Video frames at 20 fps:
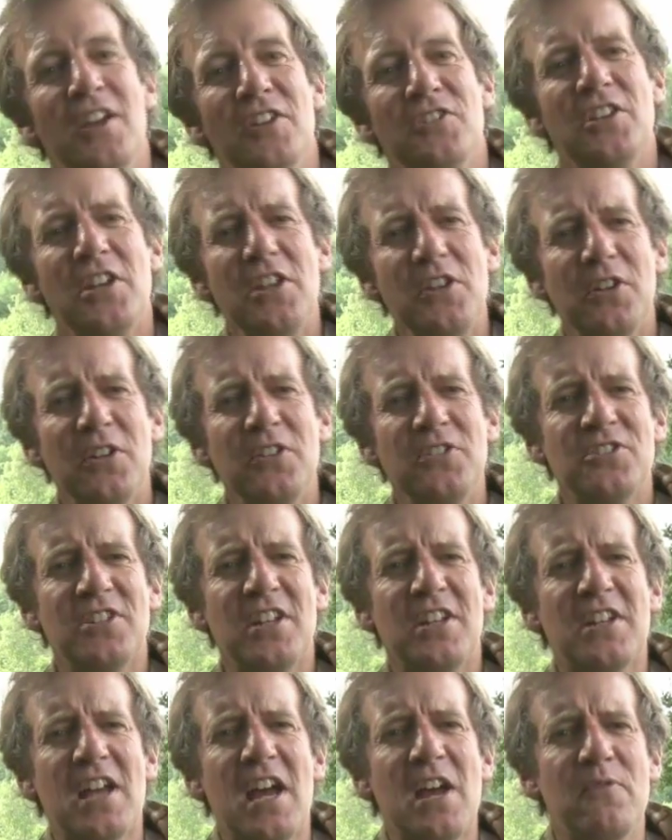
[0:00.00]
So you can
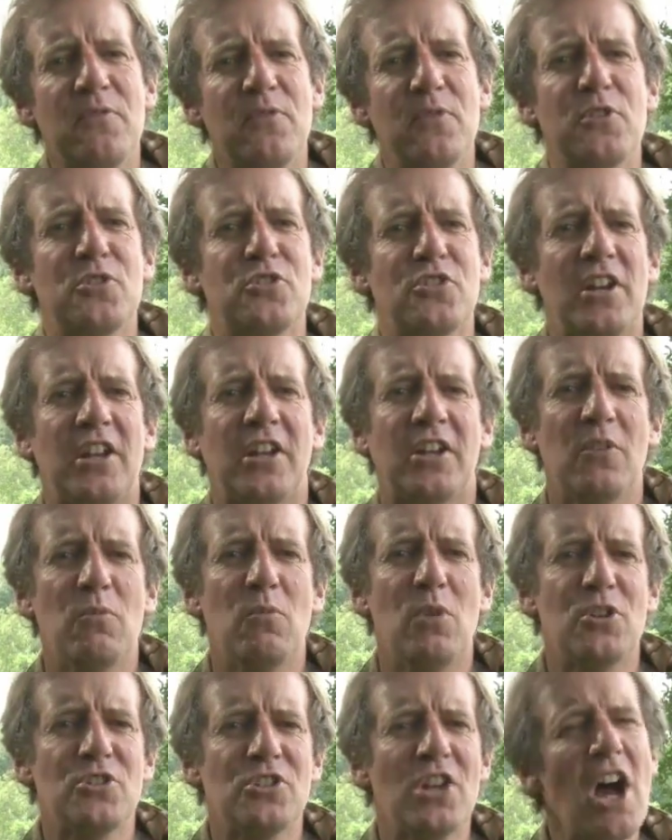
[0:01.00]
sit down for a drink
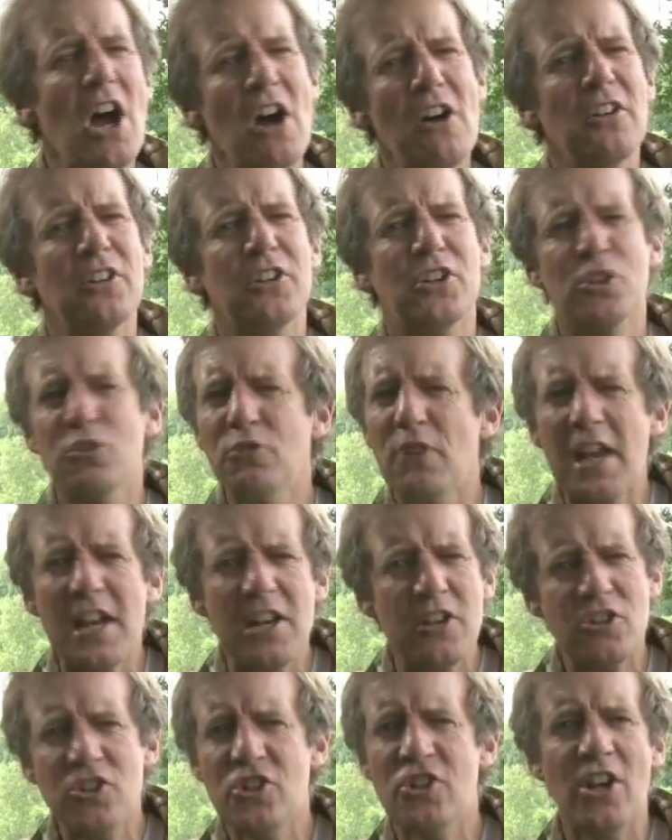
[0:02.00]
and watch our
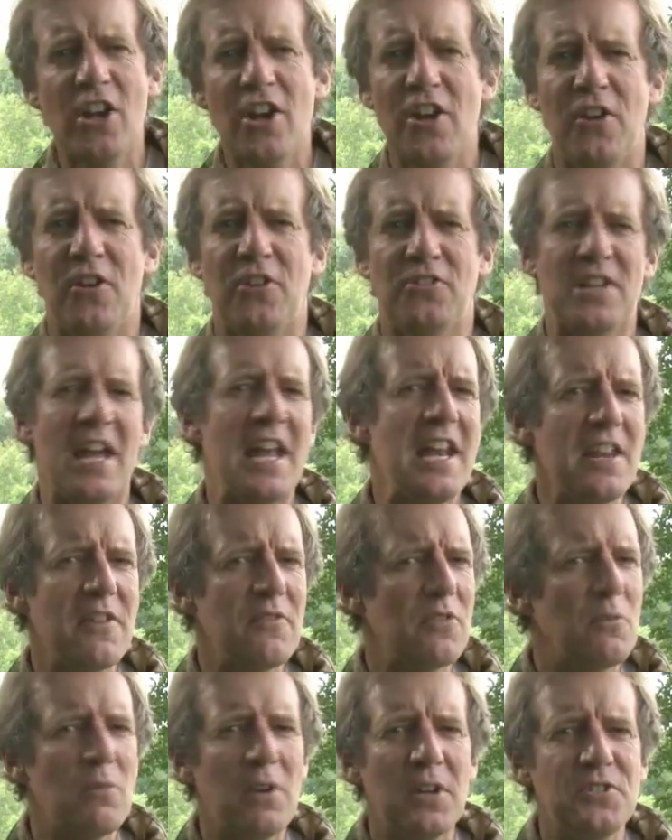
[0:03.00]
great shows, any
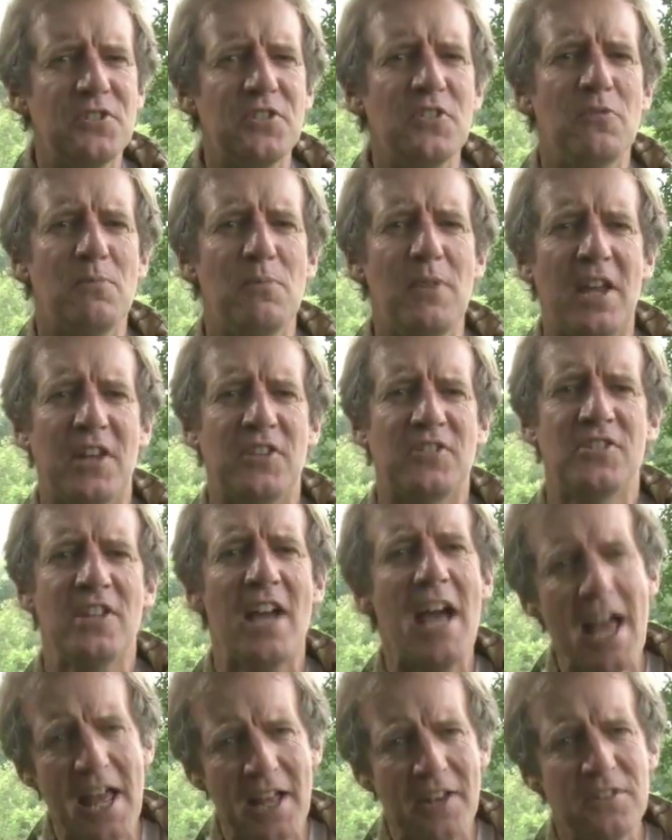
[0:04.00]
of the ones you've missed,
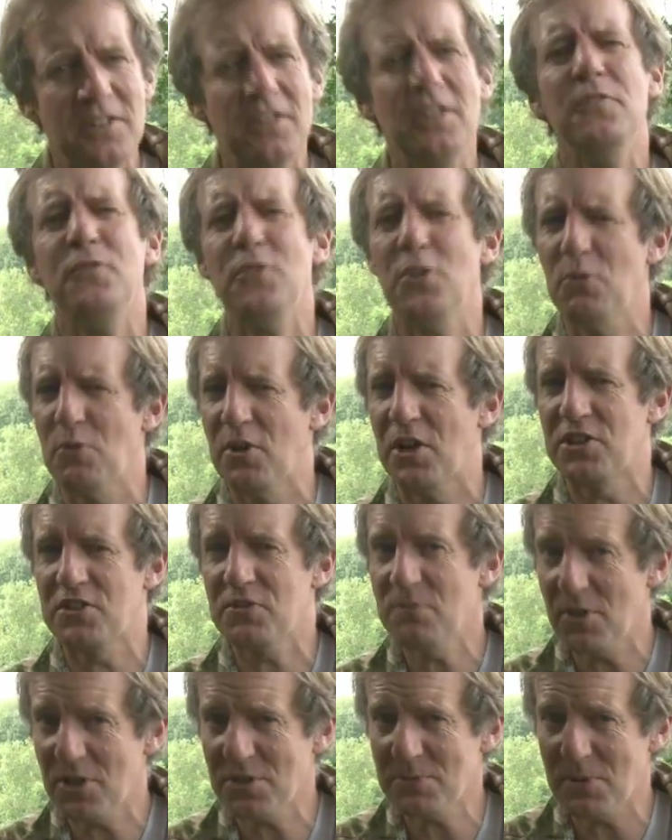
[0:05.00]
and a few words from our